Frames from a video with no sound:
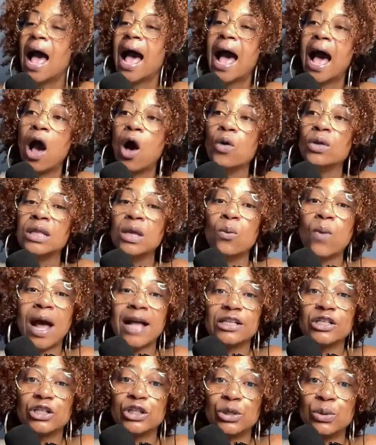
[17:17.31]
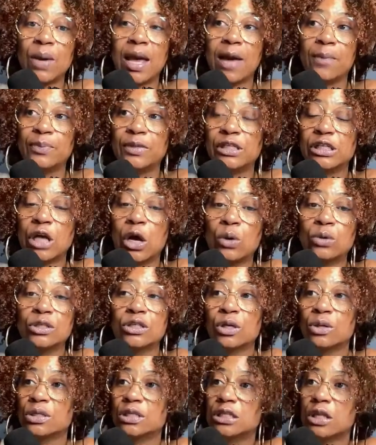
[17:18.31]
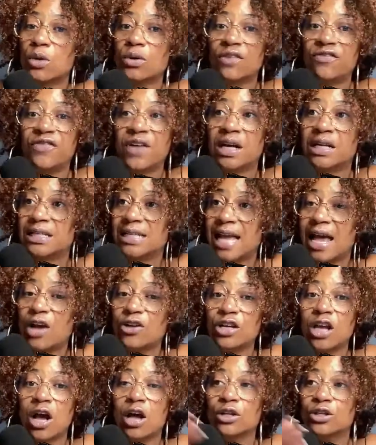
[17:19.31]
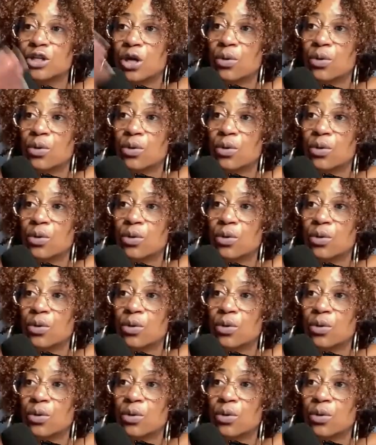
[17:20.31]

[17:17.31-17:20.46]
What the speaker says: I only watched 2 episodes, so slow the fuck down, y'all.